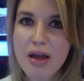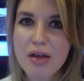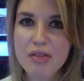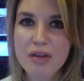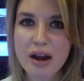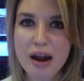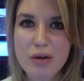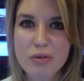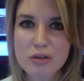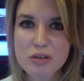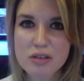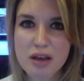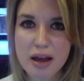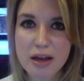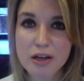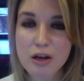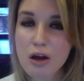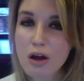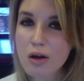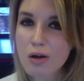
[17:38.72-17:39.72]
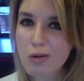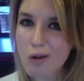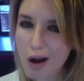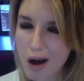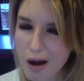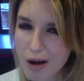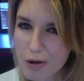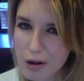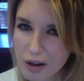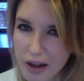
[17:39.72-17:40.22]
Then I would say,
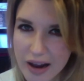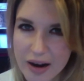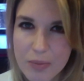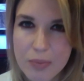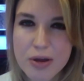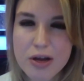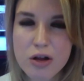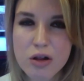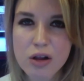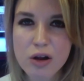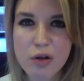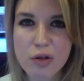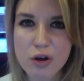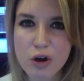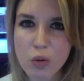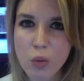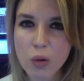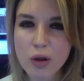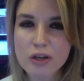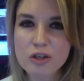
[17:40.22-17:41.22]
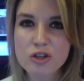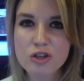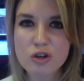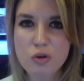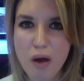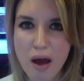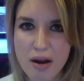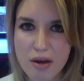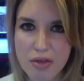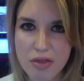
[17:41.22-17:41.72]
let it be clear that you're willing to
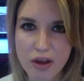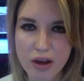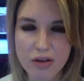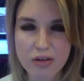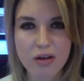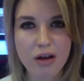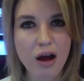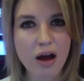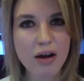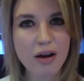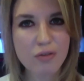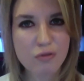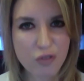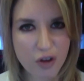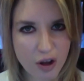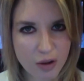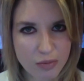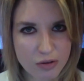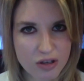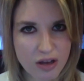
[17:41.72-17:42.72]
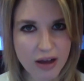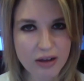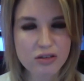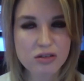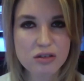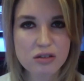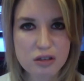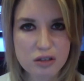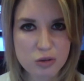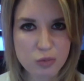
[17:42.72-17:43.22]
do anything. On a film set,
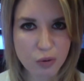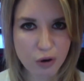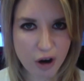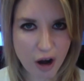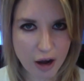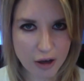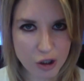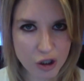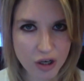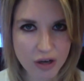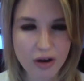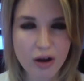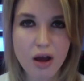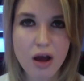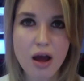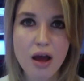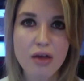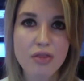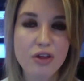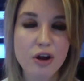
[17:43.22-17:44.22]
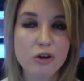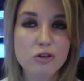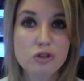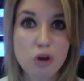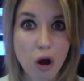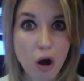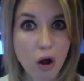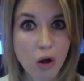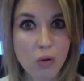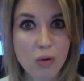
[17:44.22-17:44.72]
since it's production, there's
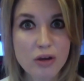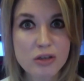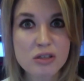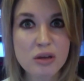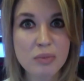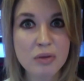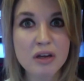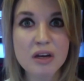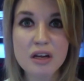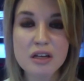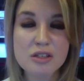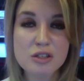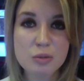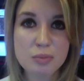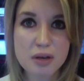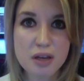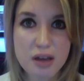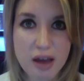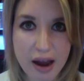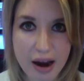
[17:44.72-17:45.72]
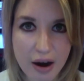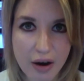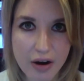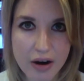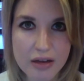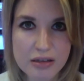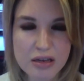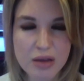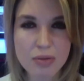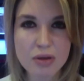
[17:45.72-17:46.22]
always something that needs to be
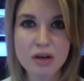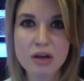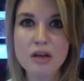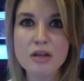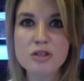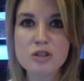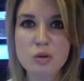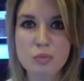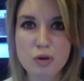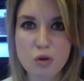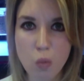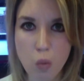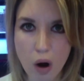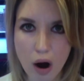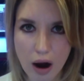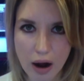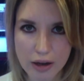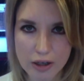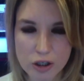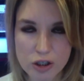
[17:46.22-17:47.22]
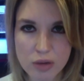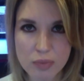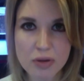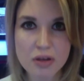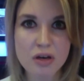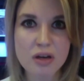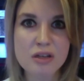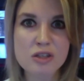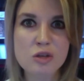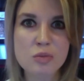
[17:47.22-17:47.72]
carried, something that needs to be watched,
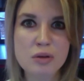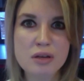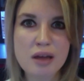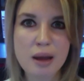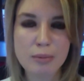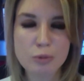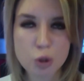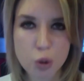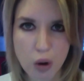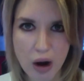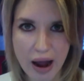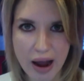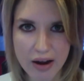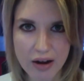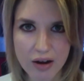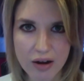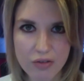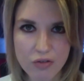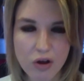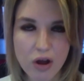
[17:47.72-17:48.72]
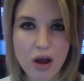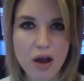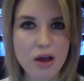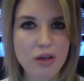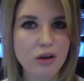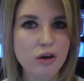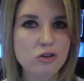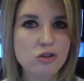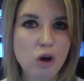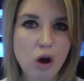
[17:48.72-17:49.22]
something that needs to be kept track of.
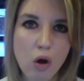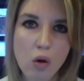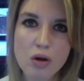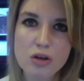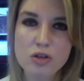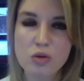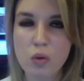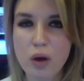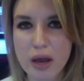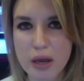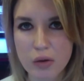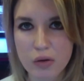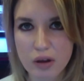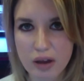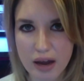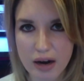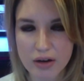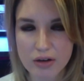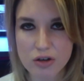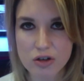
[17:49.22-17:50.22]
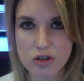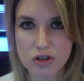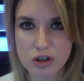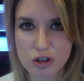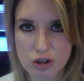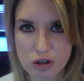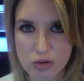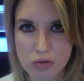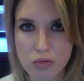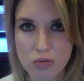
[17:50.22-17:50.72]
There's always a way you can get in
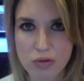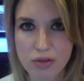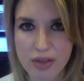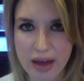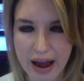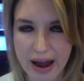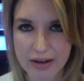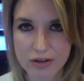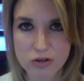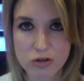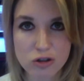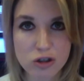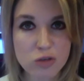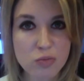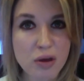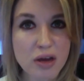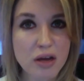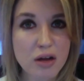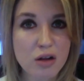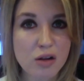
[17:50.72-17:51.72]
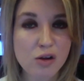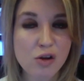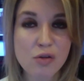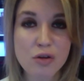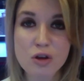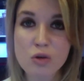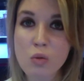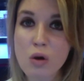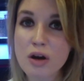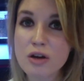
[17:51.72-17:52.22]
to do that. So just make it clear
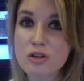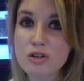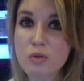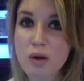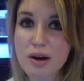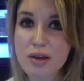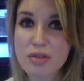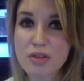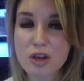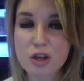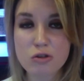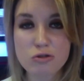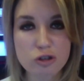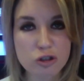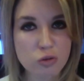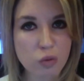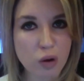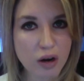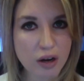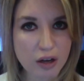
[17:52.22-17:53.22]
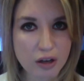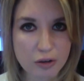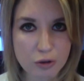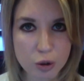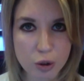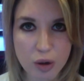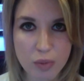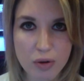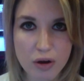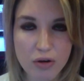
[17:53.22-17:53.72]
that you want to do anything, you just want to
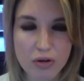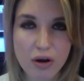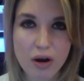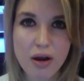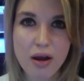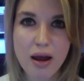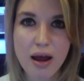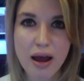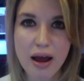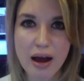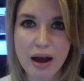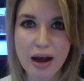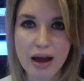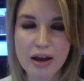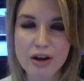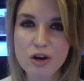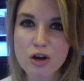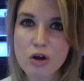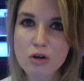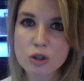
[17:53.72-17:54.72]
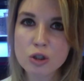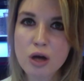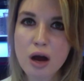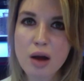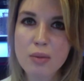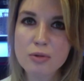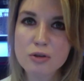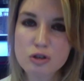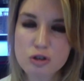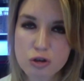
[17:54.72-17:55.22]
contribute, and no
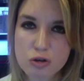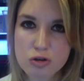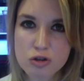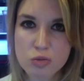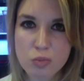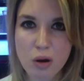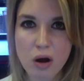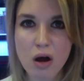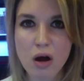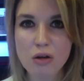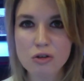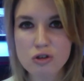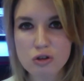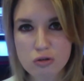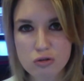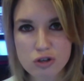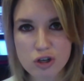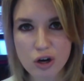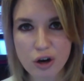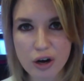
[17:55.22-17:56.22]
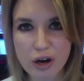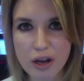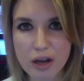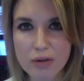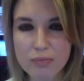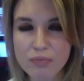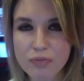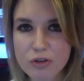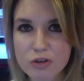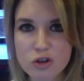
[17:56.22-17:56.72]
job is too small, too
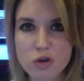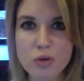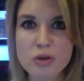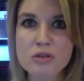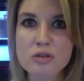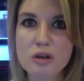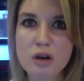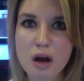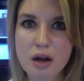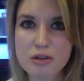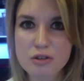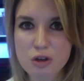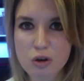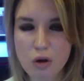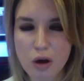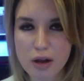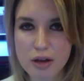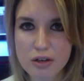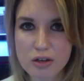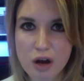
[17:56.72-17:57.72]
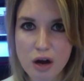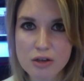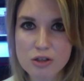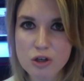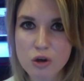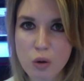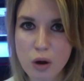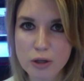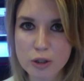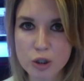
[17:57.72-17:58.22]
dirty, too
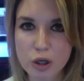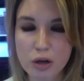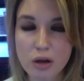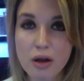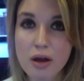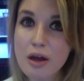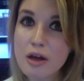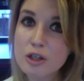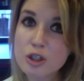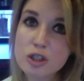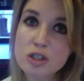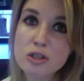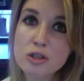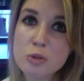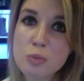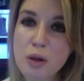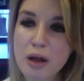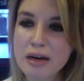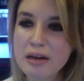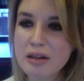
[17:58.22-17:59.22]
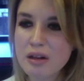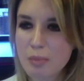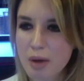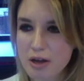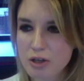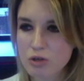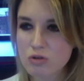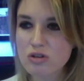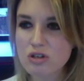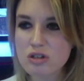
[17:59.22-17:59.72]
inconsequential. Just explain to them
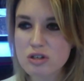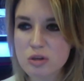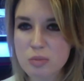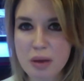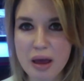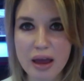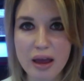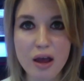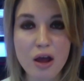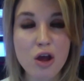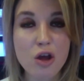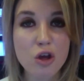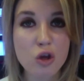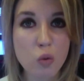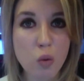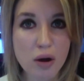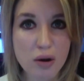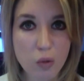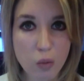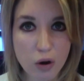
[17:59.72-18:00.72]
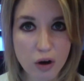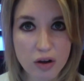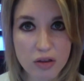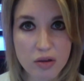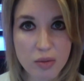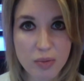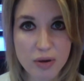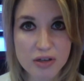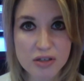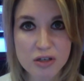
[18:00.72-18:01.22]
as you did to me. You want to work in
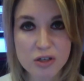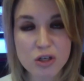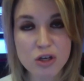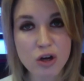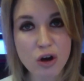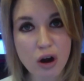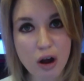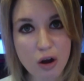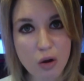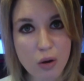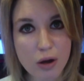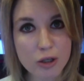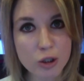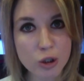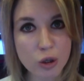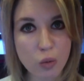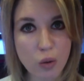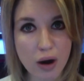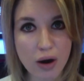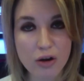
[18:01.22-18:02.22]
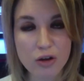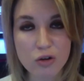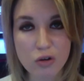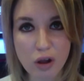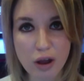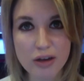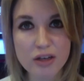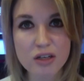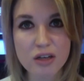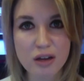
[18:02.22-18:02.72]
the business and you're not quite sure where and you'd
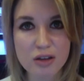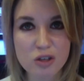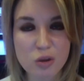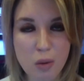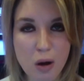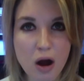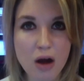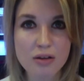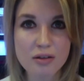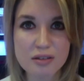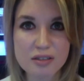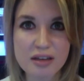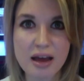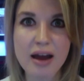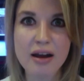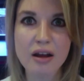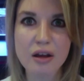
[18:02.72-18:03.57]
like to get some on-set